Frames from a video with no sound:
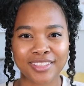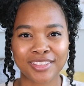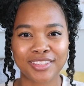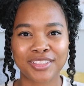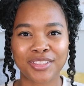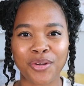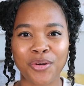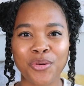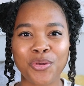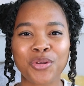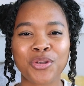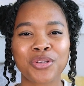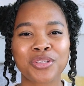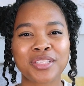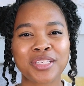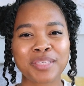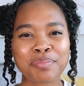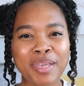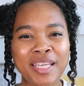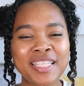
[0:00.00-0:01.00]
So
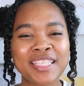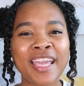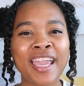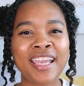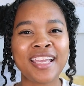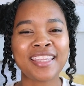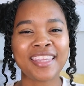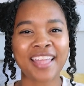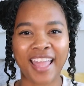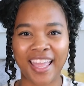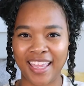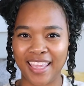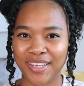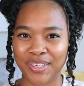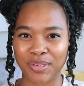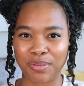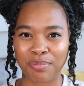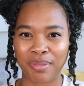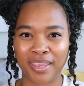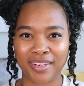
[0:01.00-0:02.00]
maintain that
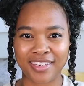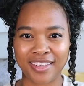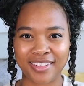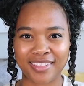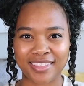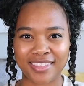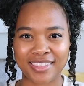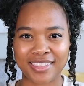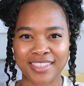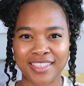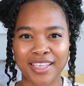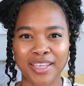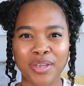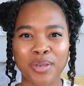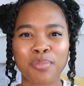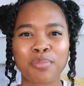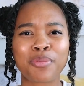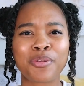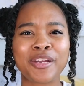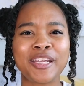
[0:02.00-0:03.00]
independence
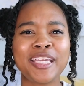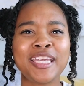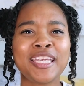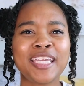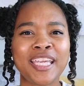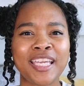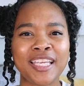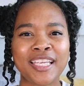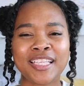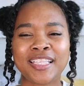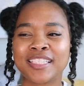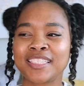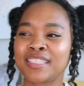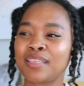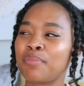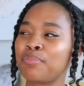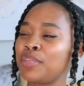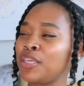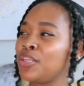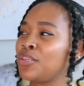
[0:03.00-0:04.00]
bring in
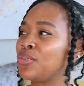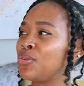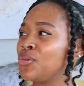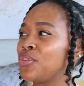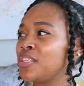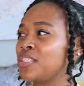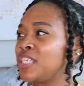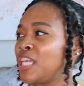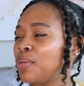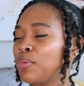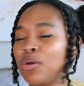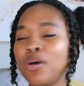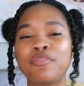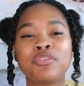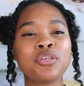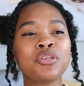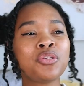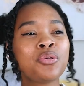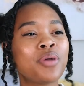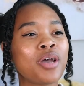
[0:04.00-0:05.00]
something new to the table.
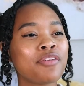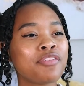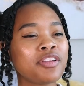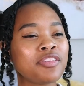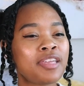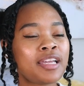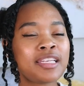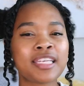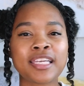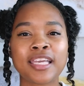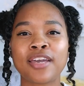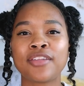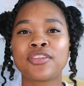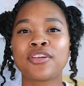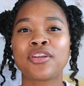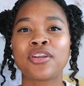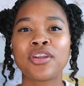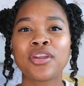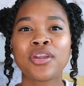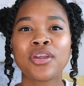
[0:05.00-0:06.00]
If you do everything
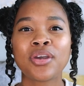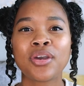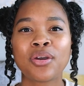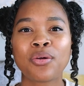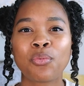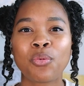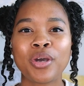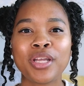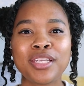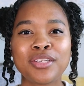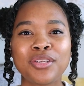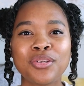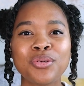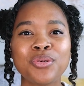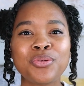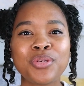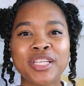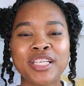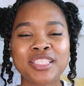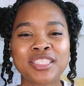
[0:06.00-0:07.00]
together, what
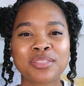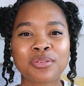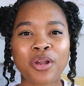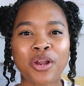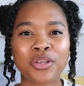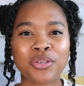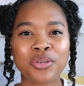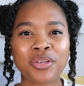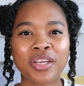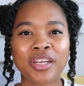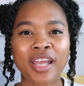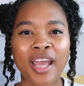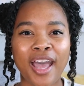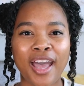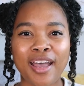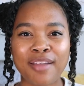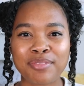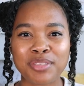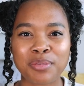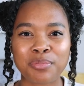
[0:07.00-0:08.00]
newness are you going to
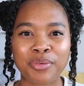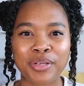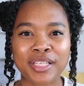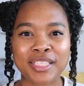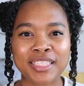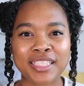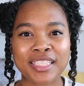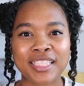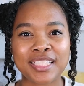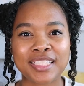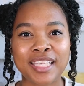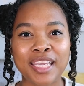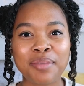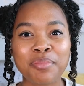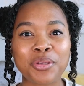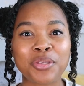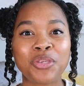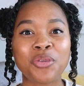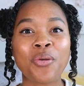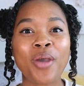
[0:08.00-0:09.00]
have to bring to the
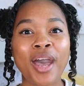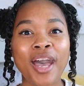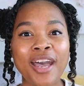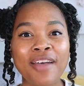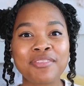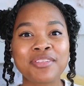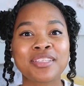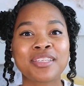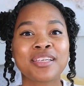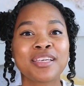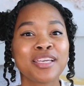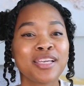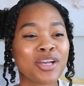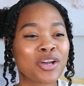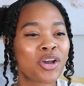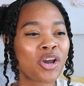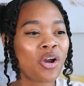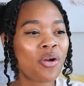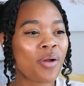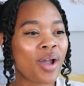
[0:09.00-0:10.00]
table? You have to
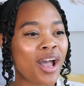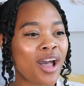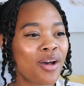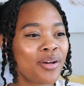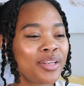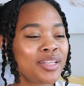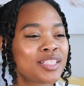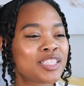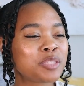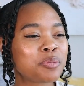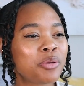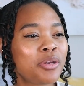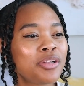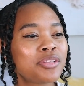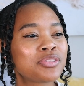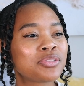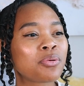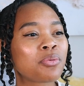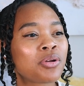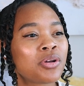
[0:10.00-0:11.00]
go out and
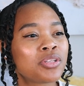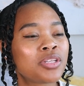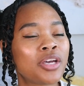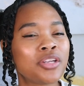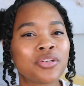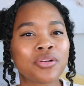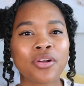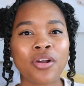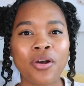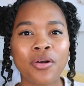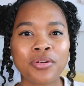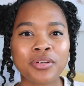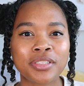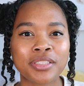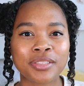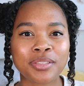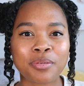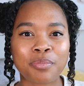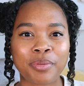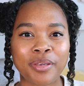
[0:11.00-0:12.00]
experience the world on your own a
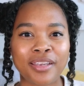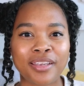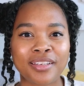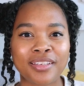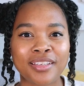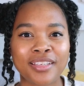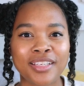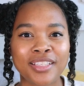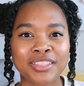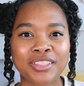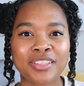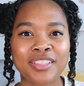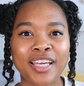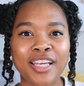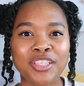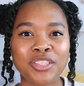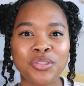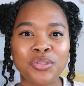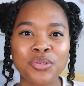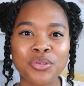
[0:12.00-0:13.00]
little bit so
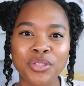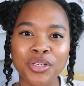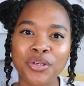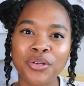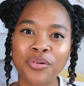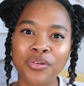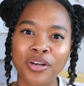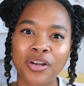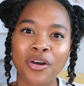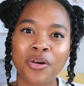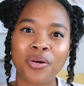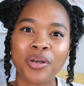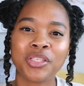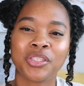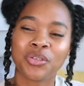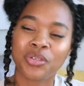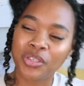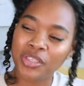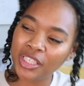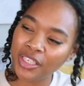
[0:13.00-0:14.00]
that you can grow
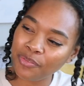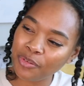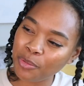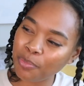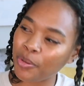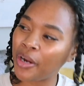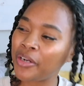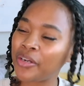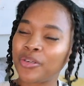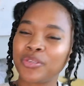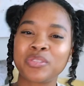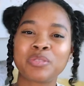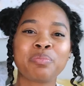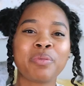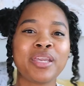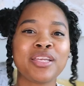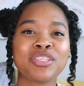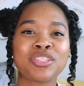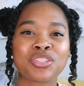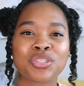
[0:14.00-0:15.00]
and you can give your partner
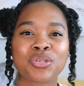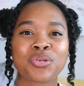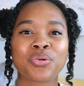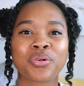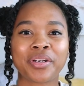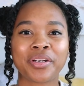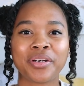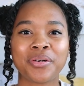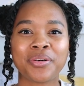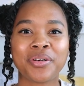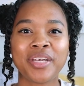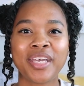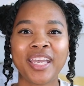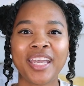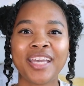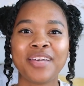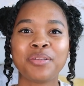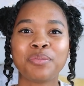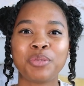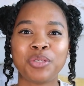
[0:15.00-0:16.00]
space to grow.
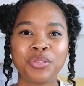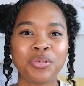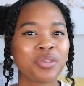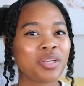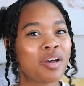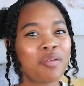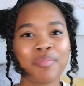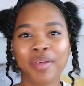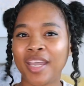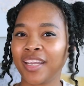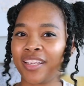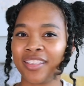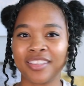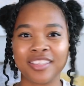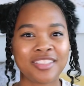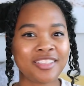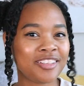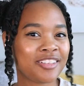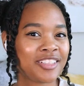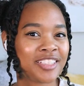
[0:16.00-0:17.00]
And when you come back at
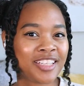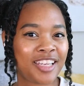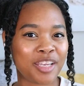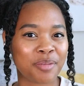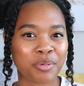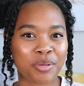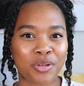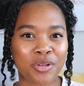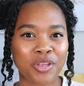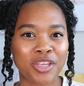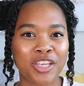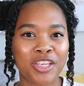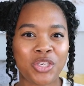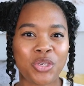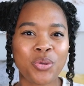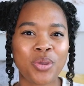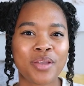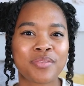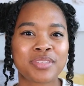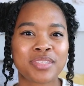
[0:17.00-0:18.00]
the dinner table,
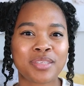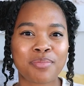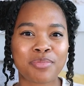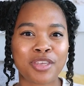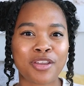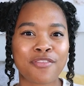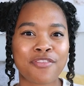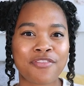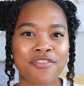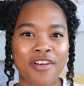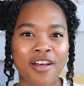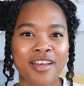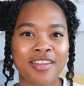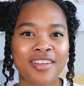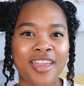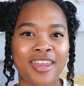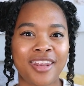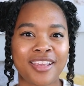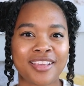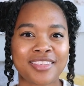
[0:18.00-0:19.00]
you have something
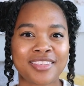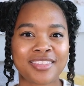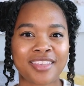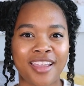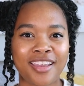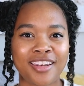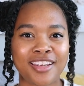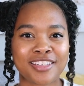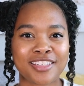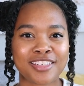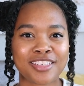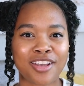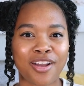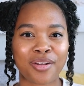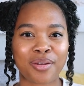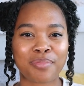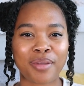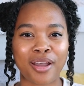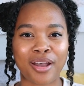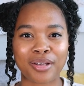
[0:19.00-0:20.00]
fun and exciting to
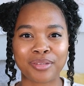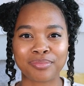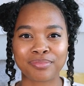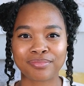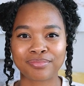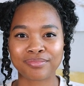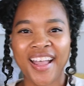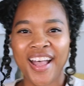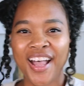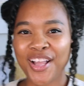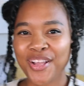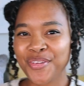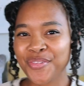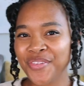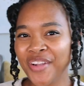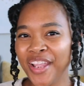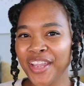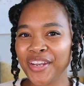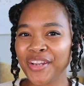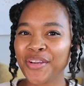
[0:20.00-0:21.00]
talk about. All
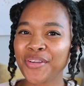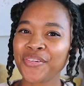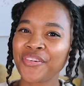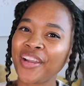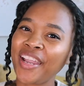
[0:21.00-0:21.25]
right, all